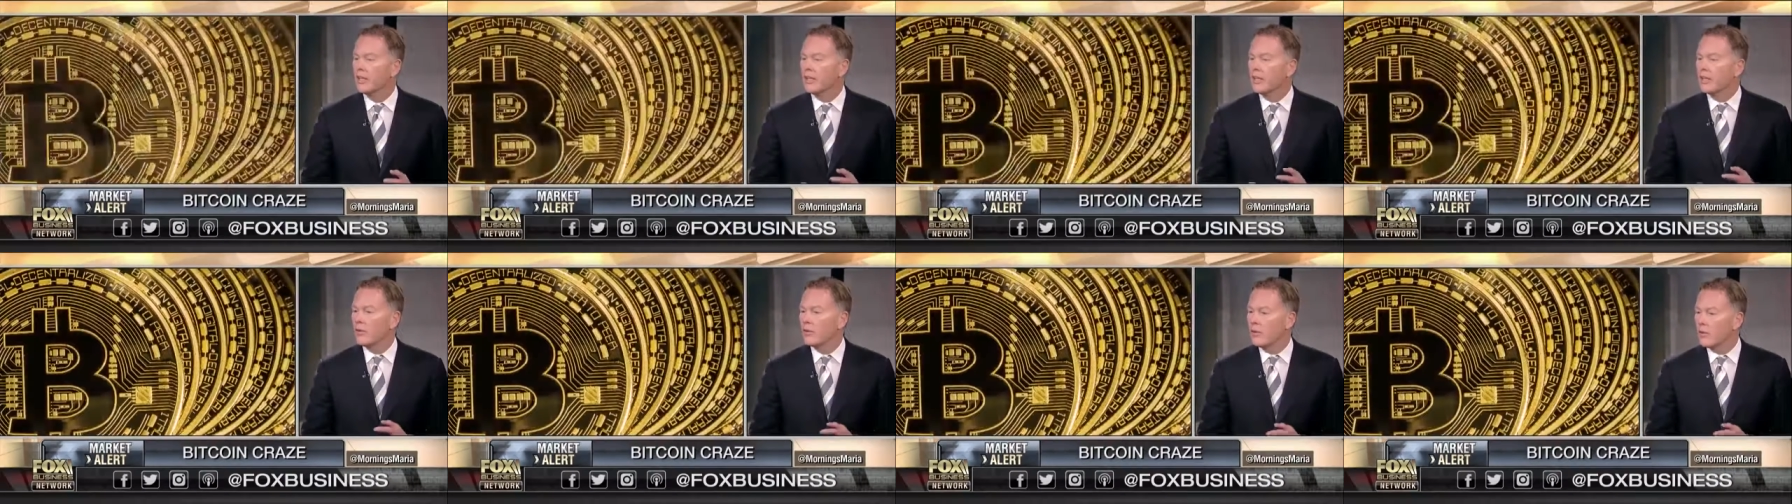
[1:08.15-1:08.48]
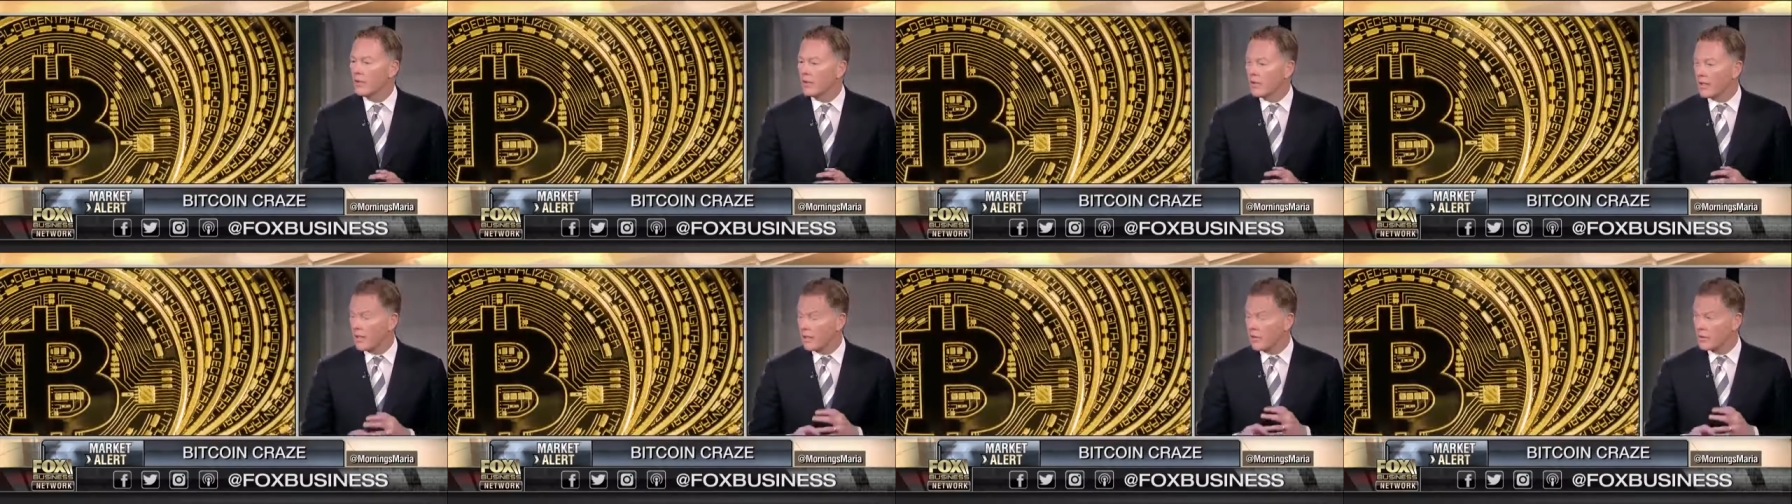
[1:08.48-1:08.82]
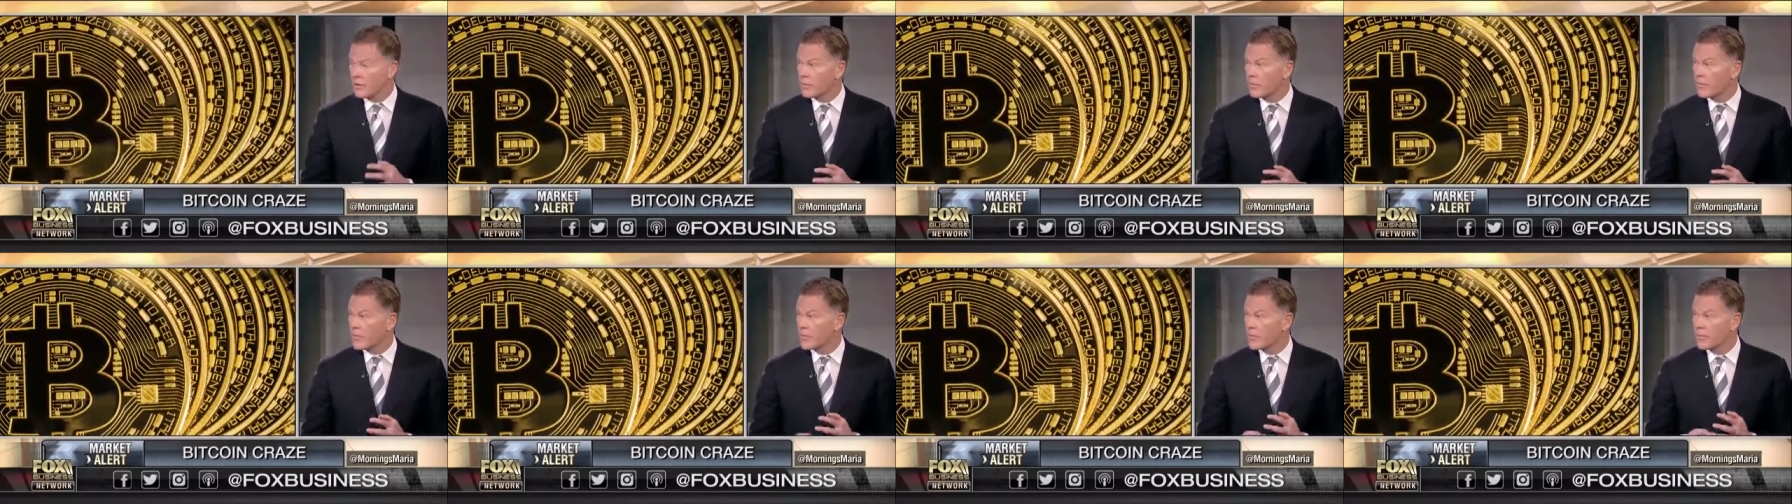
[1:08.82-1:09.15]
The one thing that
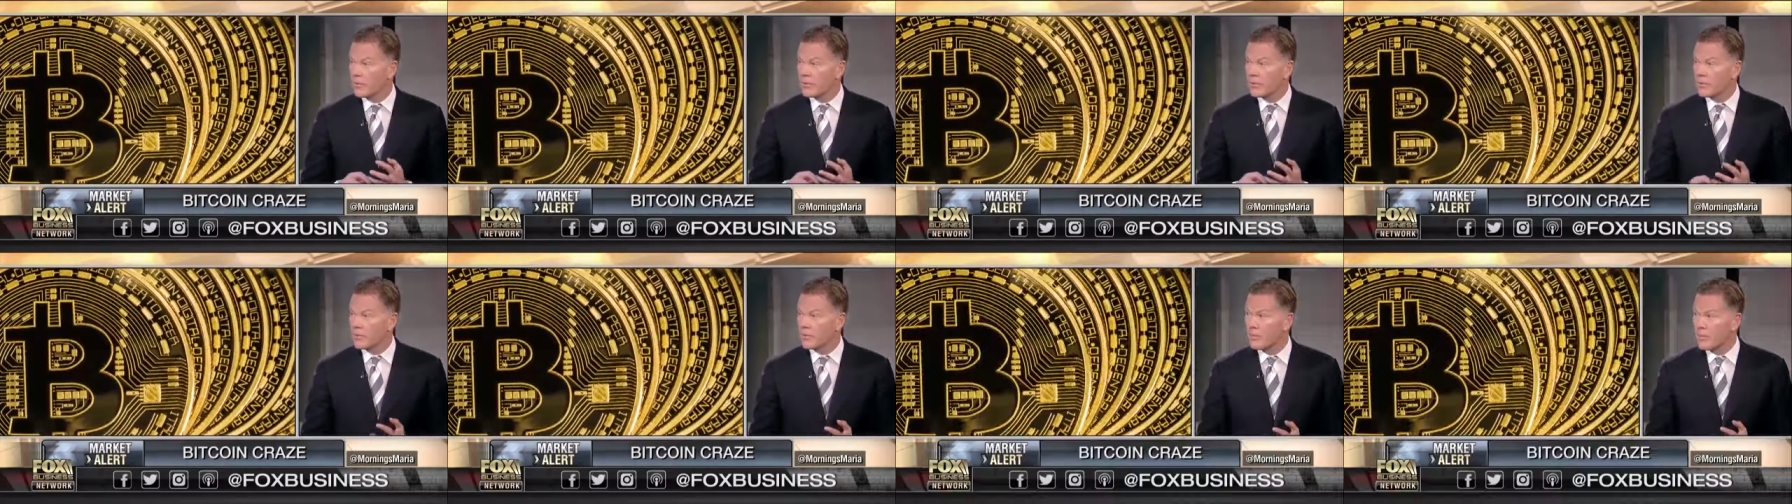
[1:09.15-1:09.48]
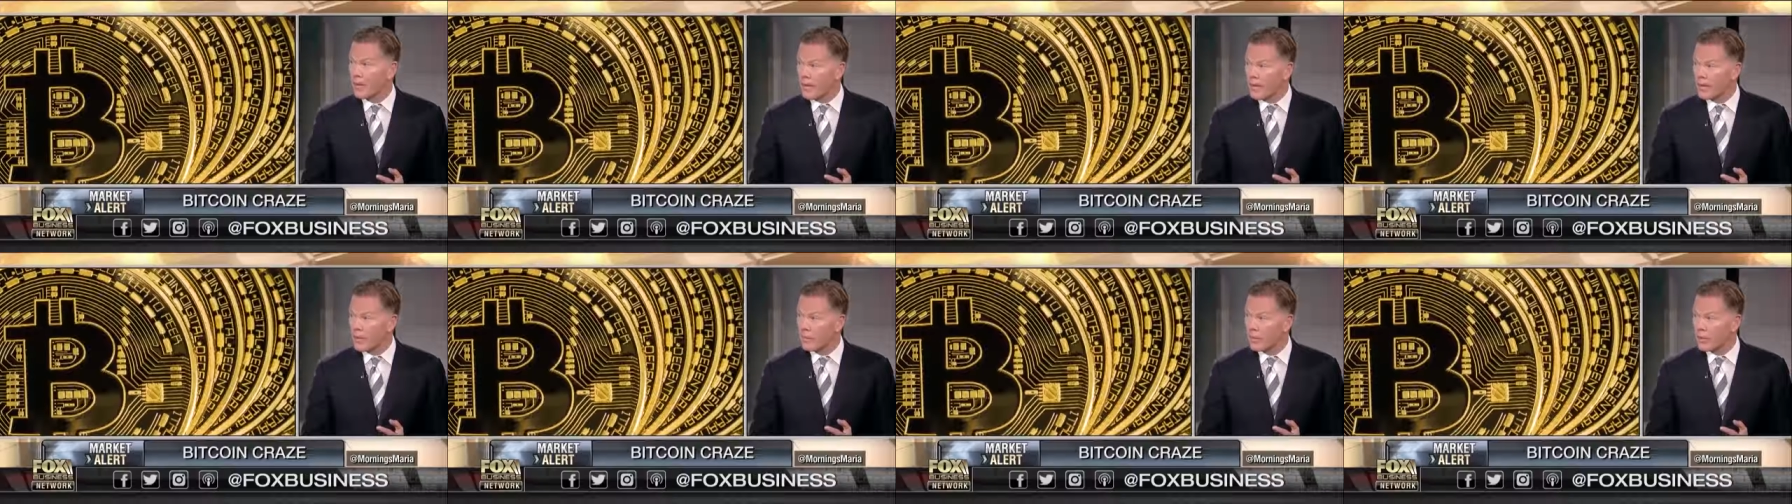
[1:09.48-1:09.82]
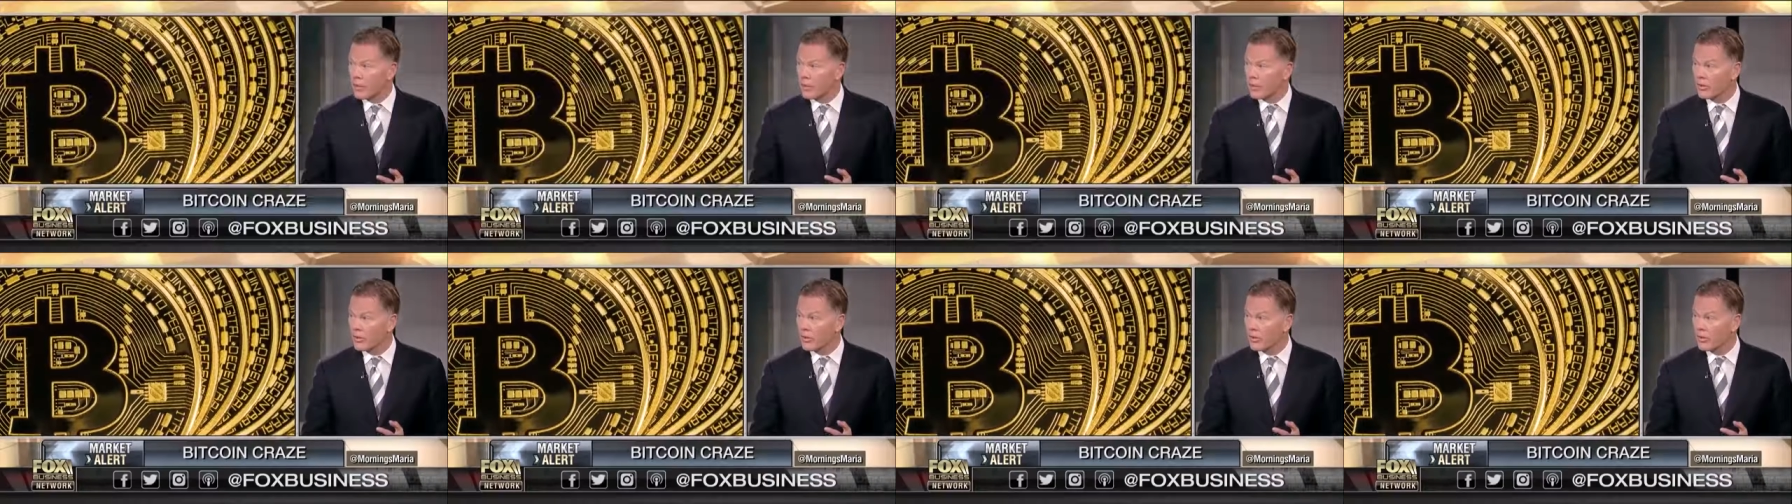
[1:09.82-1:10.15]
was missing was money
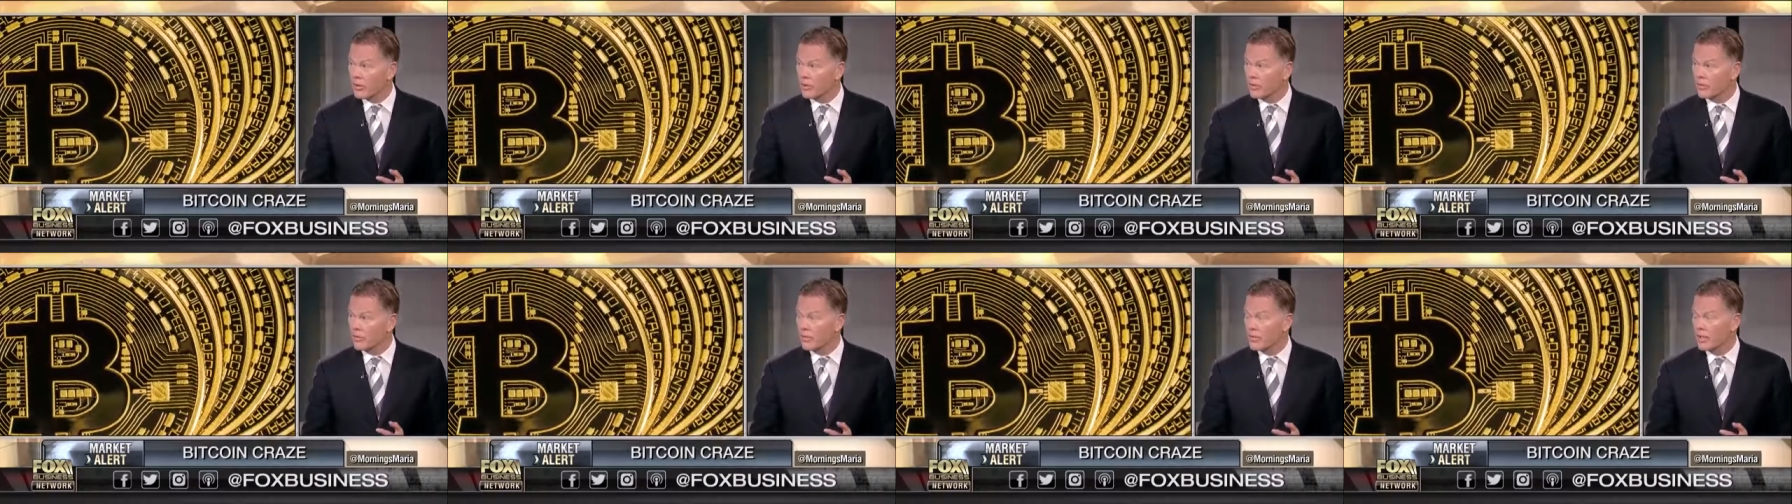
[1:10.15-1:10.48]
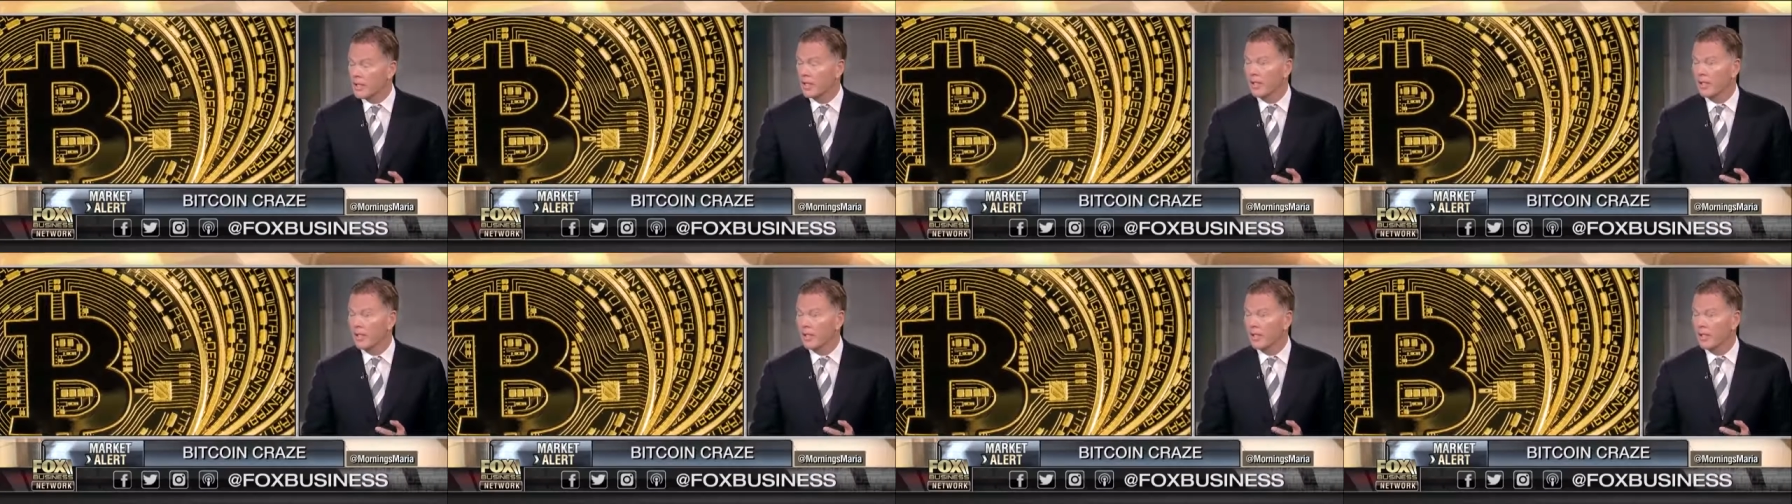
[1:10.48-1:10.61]
protocol.